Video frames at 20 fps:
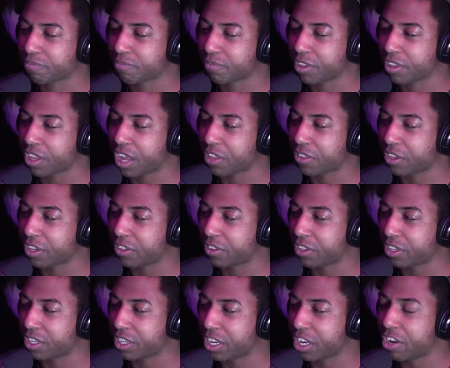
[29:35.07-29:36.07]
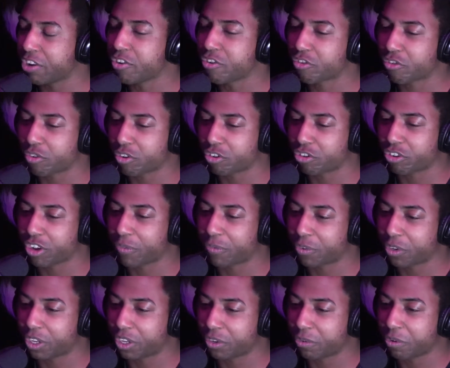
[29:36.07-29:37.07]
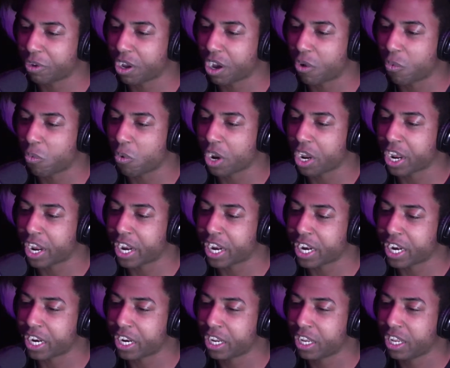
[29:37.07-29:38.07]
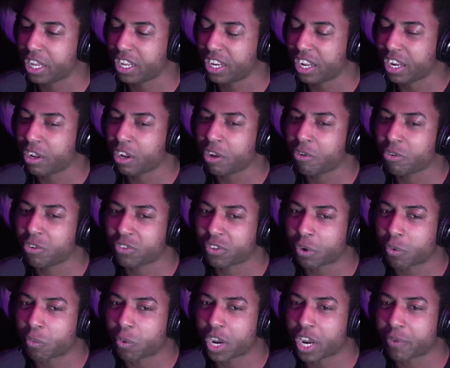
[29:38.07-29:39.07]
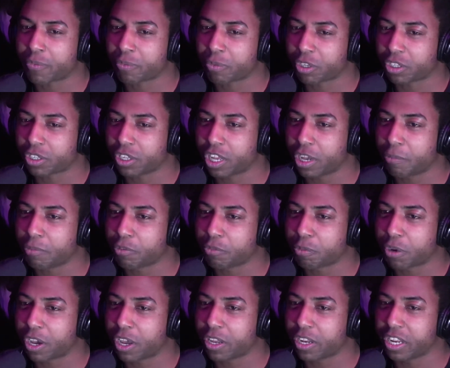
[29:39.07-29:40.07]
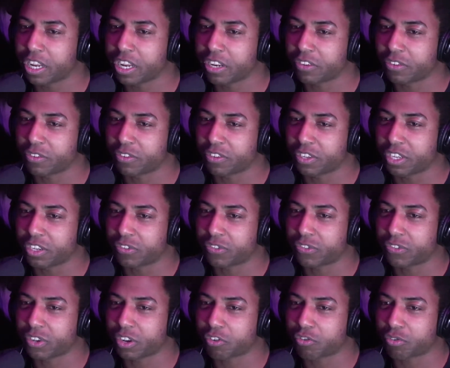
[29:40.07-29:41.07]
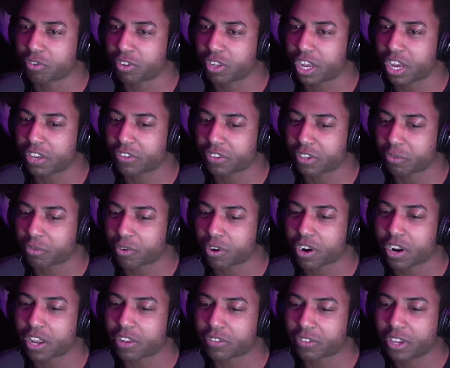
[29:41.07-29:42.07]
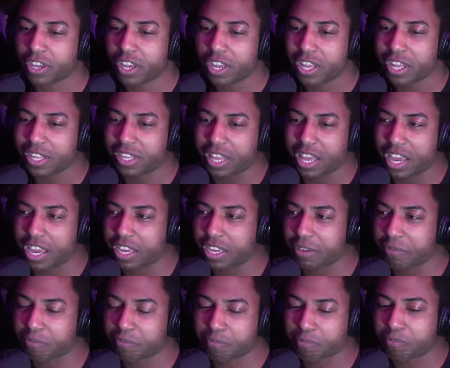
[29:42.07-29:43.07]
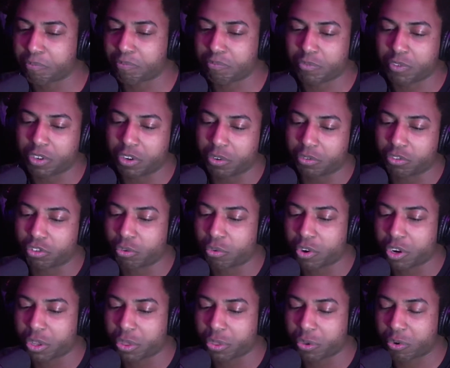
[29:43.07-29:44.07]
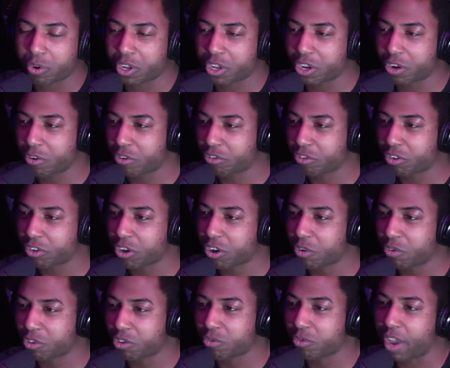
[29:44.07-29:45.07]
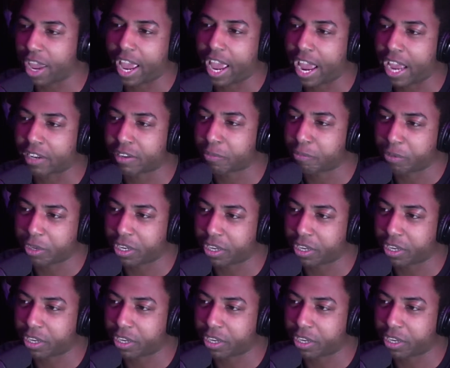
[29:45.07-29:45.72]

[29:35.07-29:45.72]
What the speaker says: I think the industry shifting away. I don't want to say away from the clubs, but it's decentralizing. Whereas like 20, 30 years ago, you had to be in